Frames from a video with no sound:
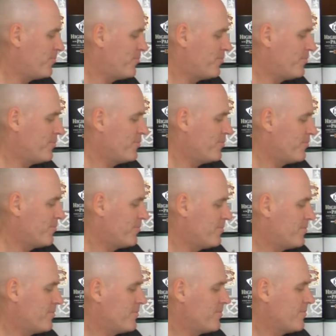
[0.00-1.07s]

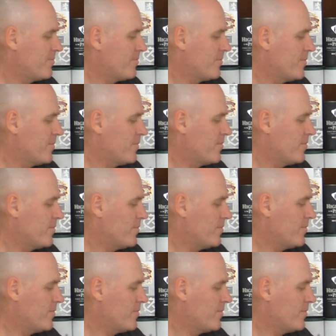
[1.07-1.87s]
Nothing is said.